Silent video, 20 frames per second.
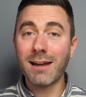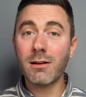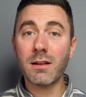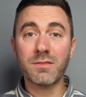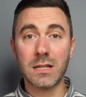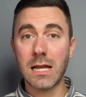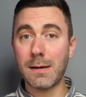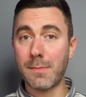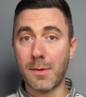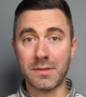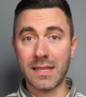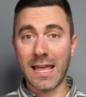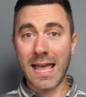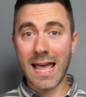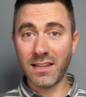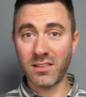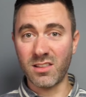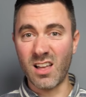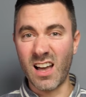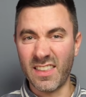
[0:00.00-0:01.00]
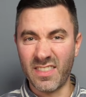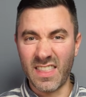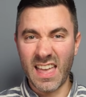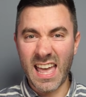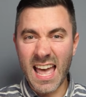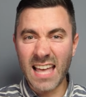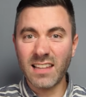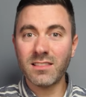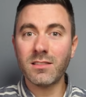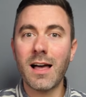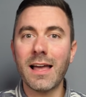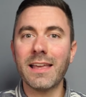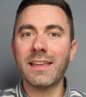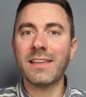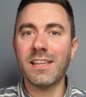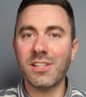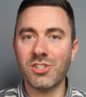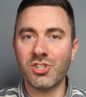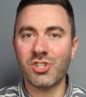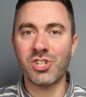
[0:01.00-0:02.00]
don't have to come up with a headline. The headline
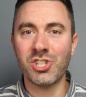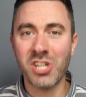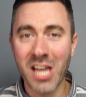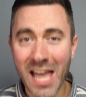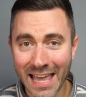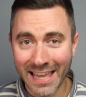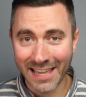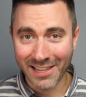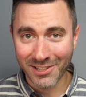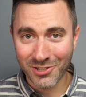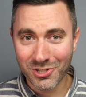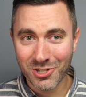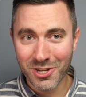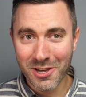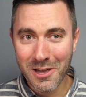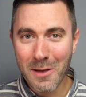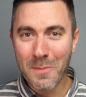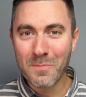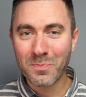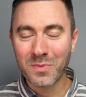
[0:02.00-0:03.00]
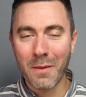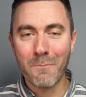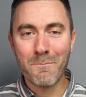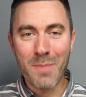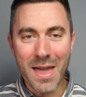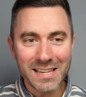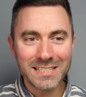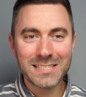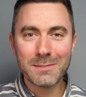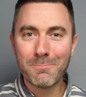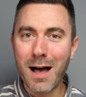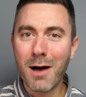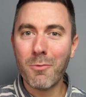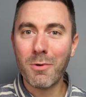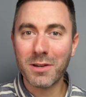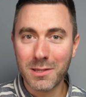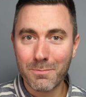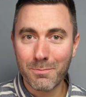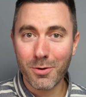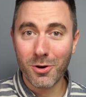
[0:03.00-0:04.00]
can change based upon
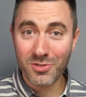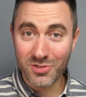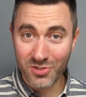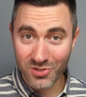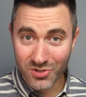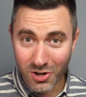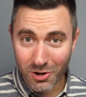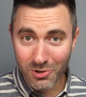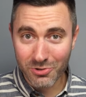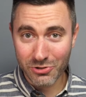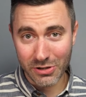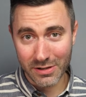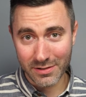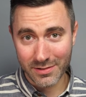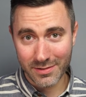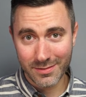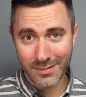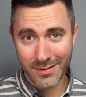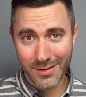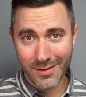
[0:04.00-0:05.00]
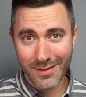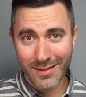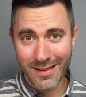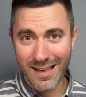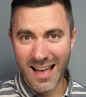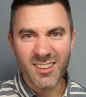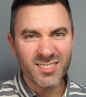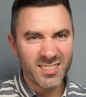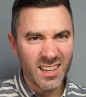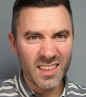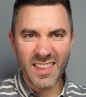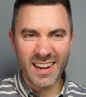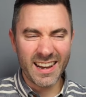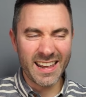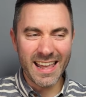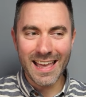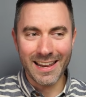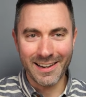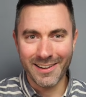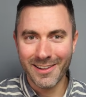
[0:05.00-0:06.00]
what the person searches. I'll say that
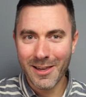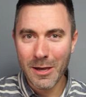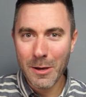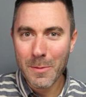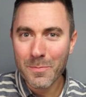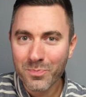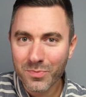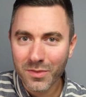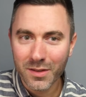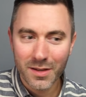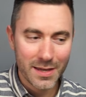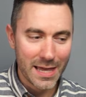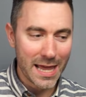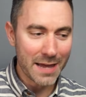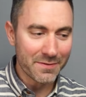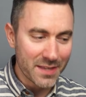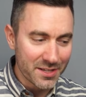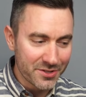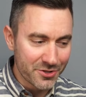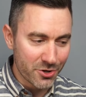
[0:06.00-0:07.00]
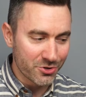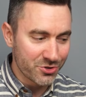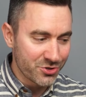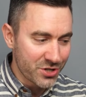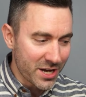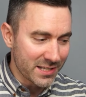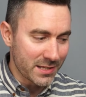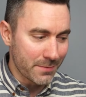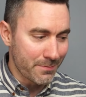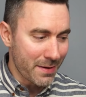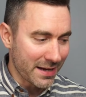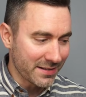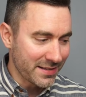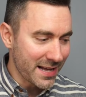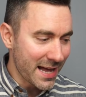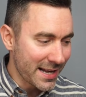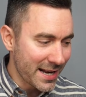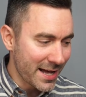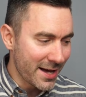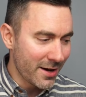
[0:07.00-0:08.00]
again. If they search Jason
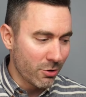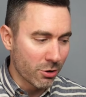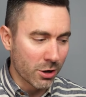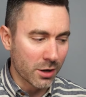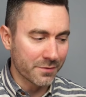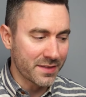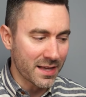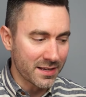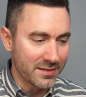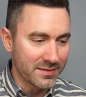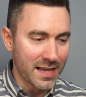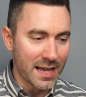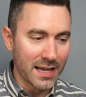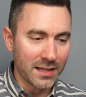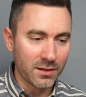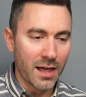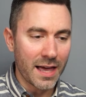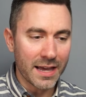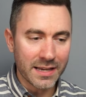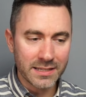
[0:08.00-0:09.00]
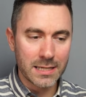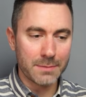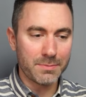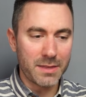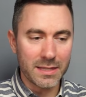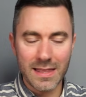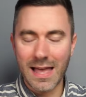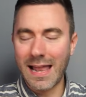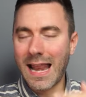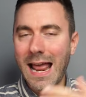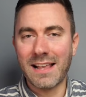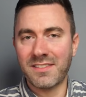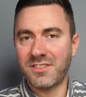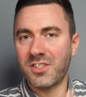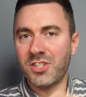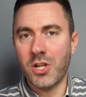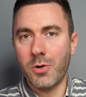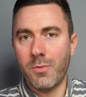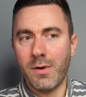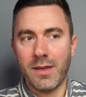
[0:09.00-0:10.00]
Pantana, or if they say like something that has to
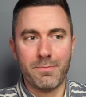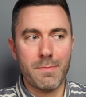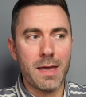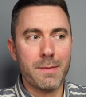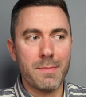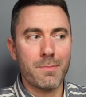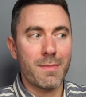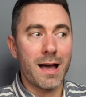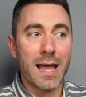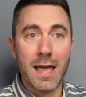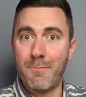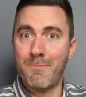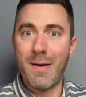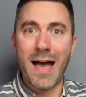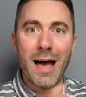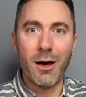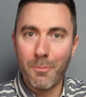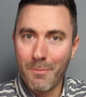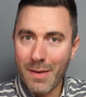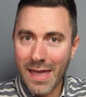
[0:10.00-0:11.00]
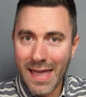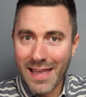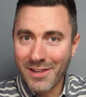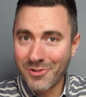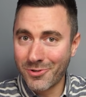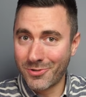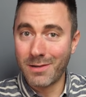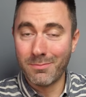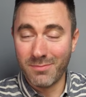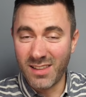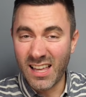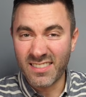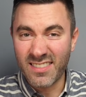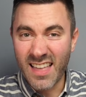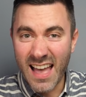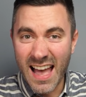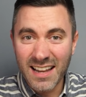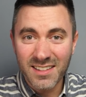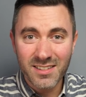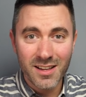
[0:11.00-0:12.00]
do with maybe my about page or something like
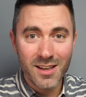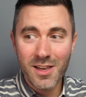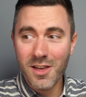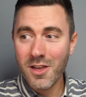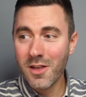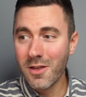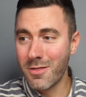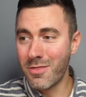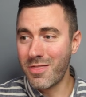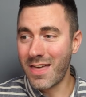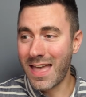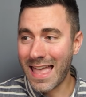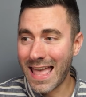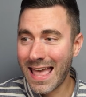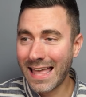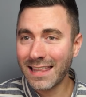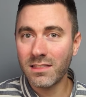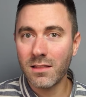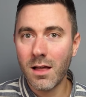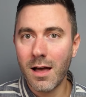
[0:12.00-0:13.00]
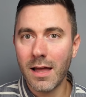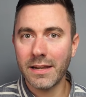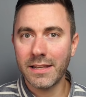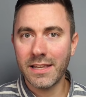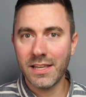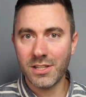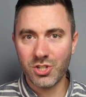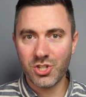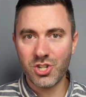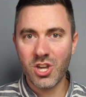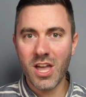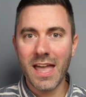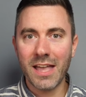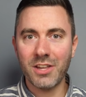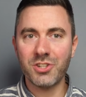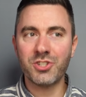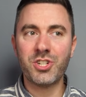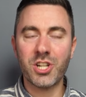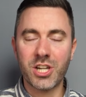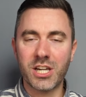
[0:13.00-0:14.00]
that, the headline can
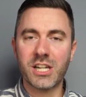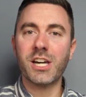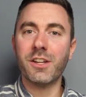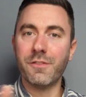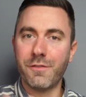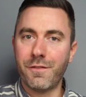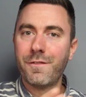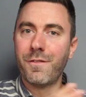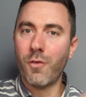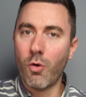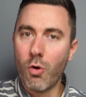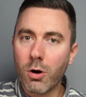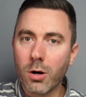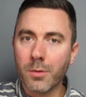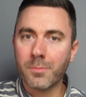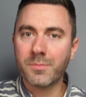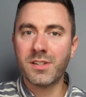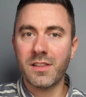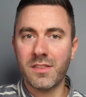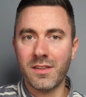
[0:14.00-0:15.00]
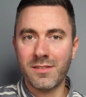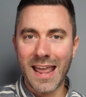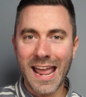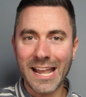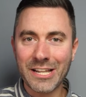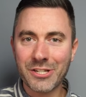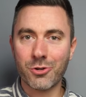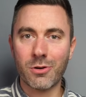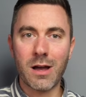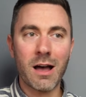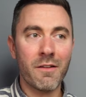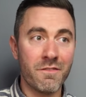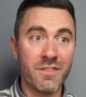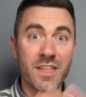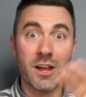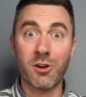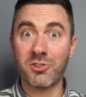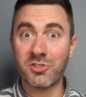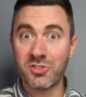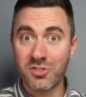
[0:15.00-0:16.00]
change to conform to the nature of
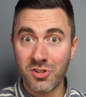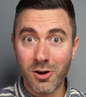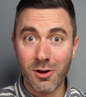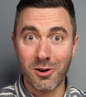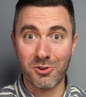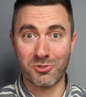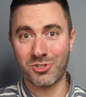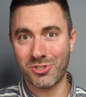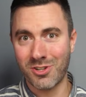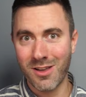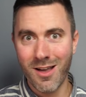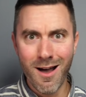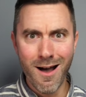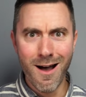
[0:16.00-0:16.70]
their search.